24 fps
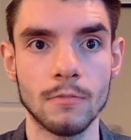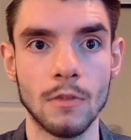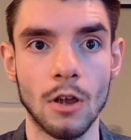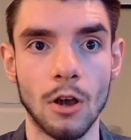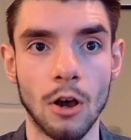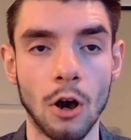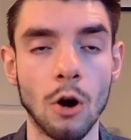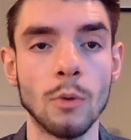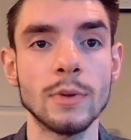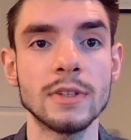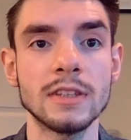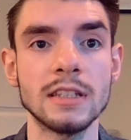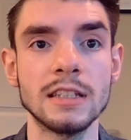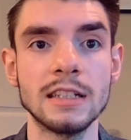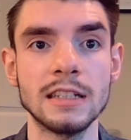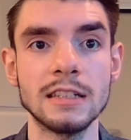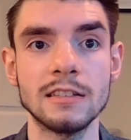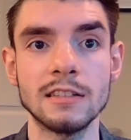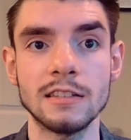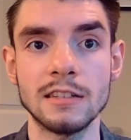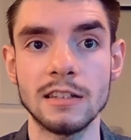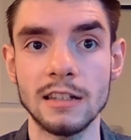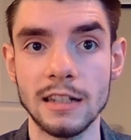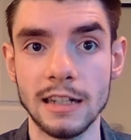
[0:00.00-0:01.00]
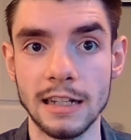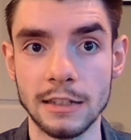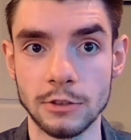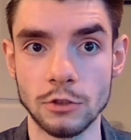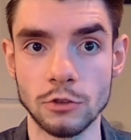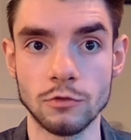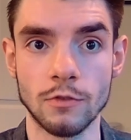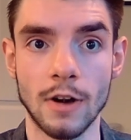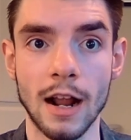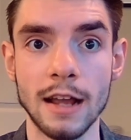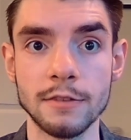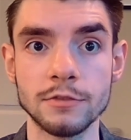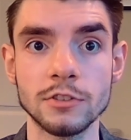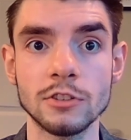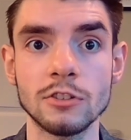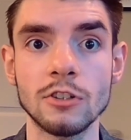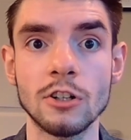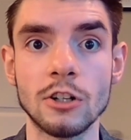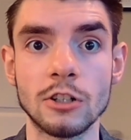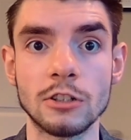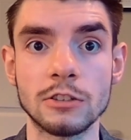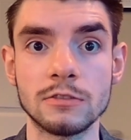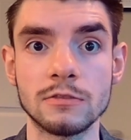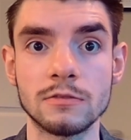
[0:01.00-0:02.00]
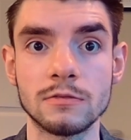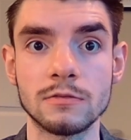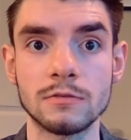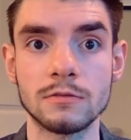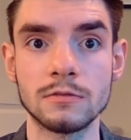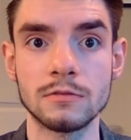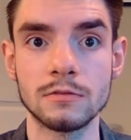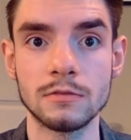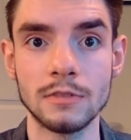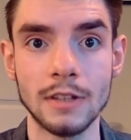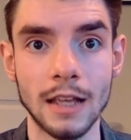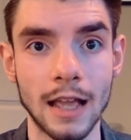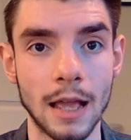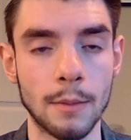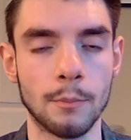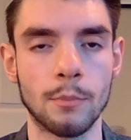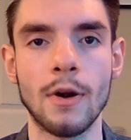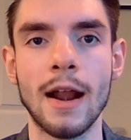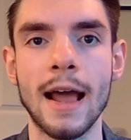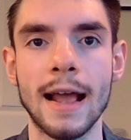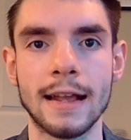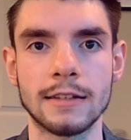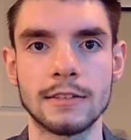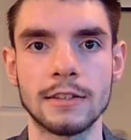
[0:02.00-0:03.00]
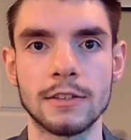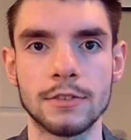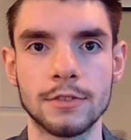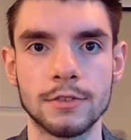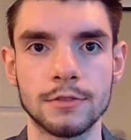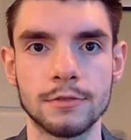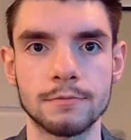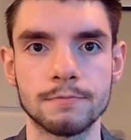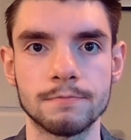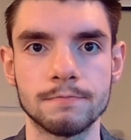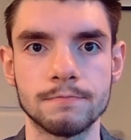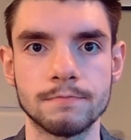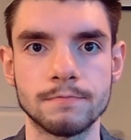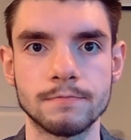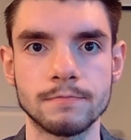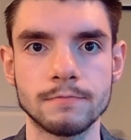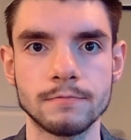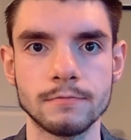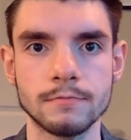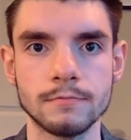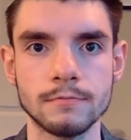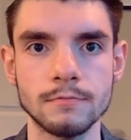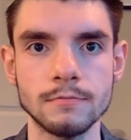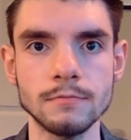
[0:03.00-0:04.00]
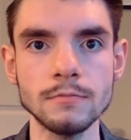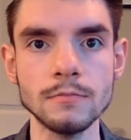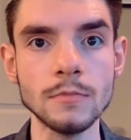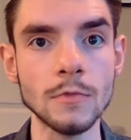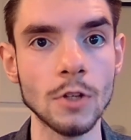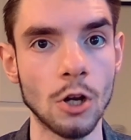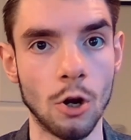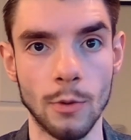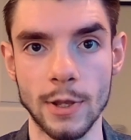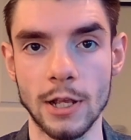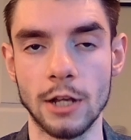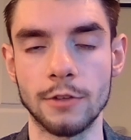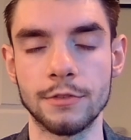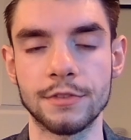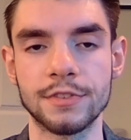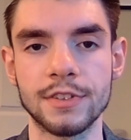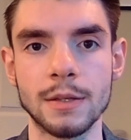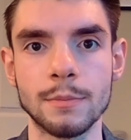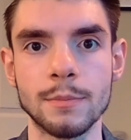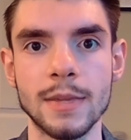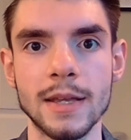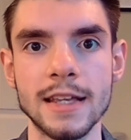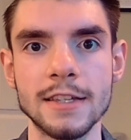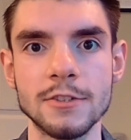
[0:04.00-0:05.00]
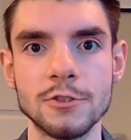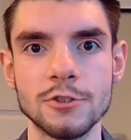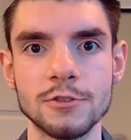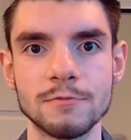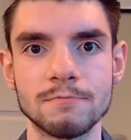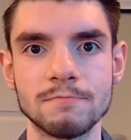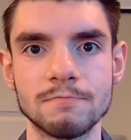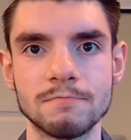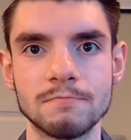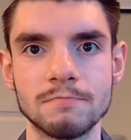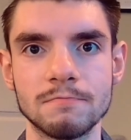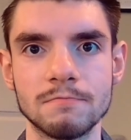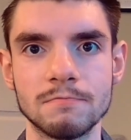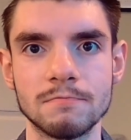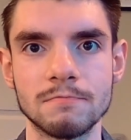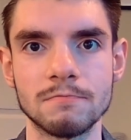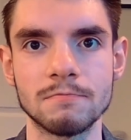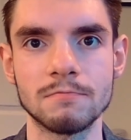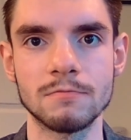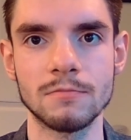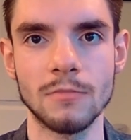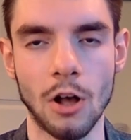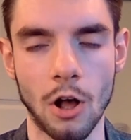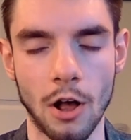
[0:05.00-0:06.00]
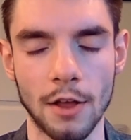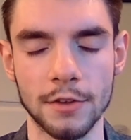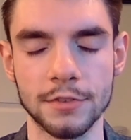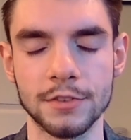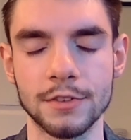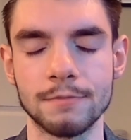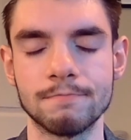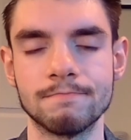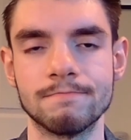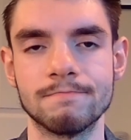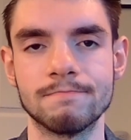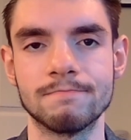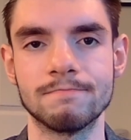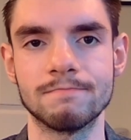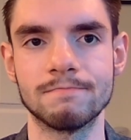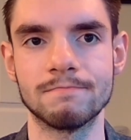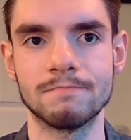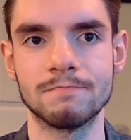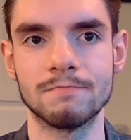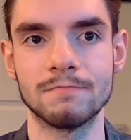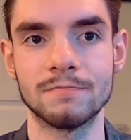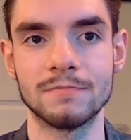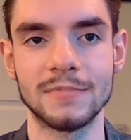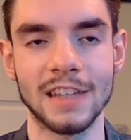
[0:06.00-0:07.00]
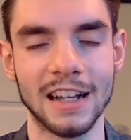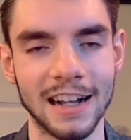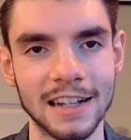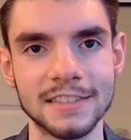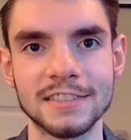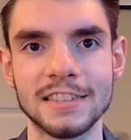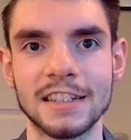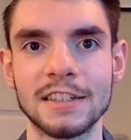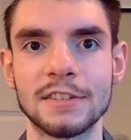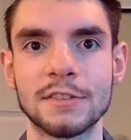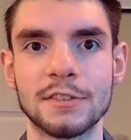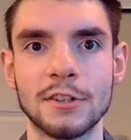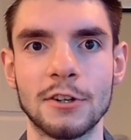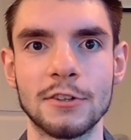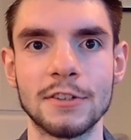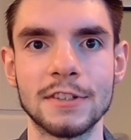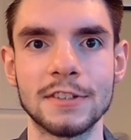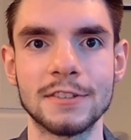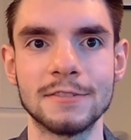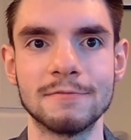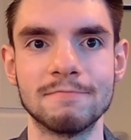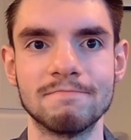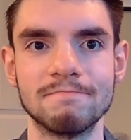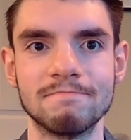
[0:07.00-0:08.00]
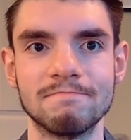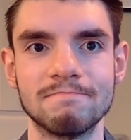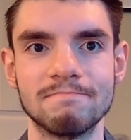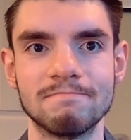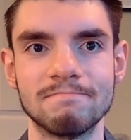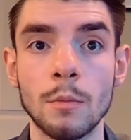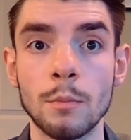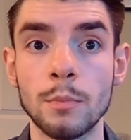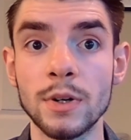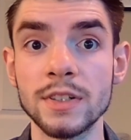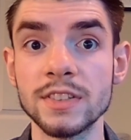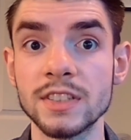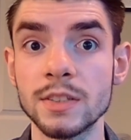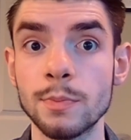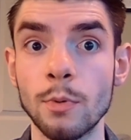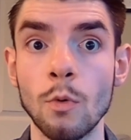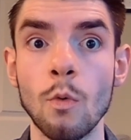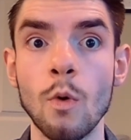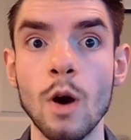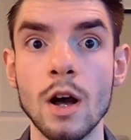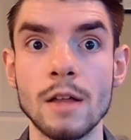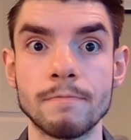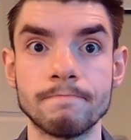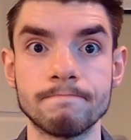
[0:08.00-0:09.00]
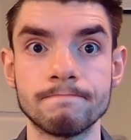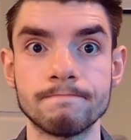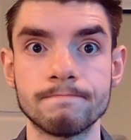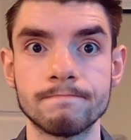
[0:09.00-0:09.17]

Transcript: All we need is a drive to learn and practice. Are we on the same page? Awesome. Then let's get started. Principle 1.